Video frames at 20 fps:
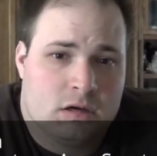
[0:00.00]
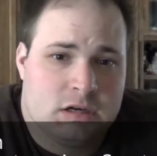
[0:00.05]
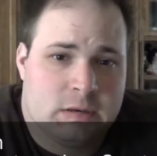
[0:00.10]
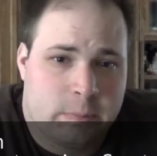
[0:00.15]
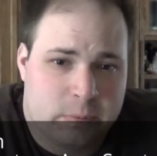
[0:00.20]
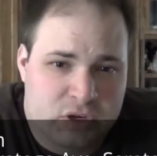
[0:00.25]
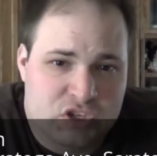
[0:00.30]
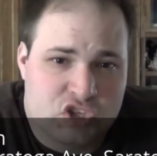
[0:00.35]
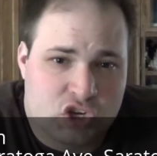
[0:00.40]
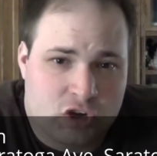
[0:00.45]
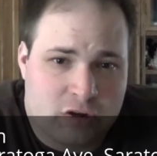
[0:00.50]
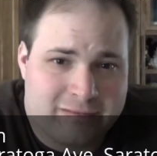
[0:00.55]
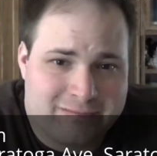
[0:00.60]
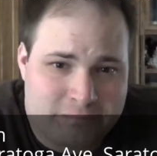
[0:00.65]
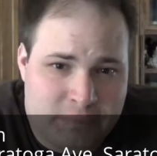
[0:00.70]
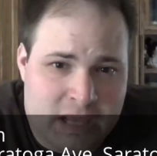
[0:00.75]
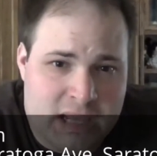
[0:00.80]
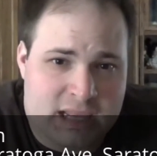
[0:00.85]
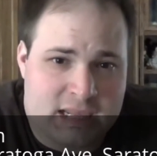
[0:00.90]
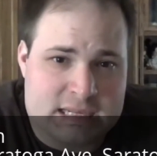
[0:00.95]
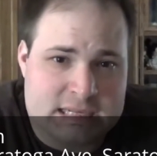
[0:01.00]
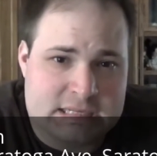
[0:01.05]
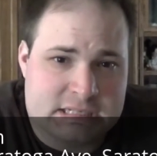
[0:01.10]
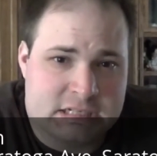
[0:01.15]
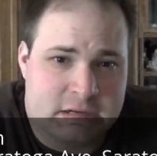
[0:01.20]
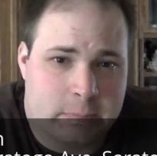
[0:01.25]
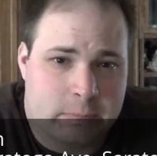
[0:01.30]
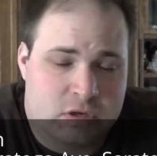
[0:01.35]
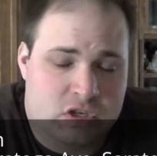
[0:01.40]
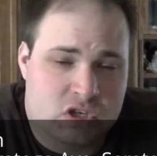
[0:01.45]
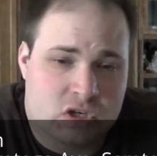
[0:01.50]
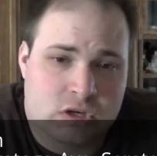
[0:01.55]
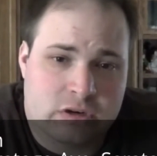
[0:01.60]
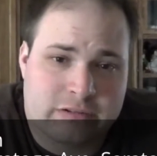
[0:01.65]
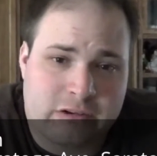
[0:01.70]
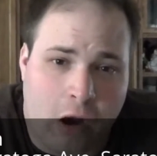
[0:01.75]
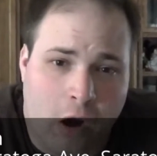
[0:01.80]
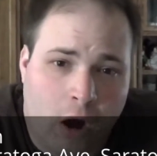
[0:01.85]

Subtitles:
to preserve peace, to preserve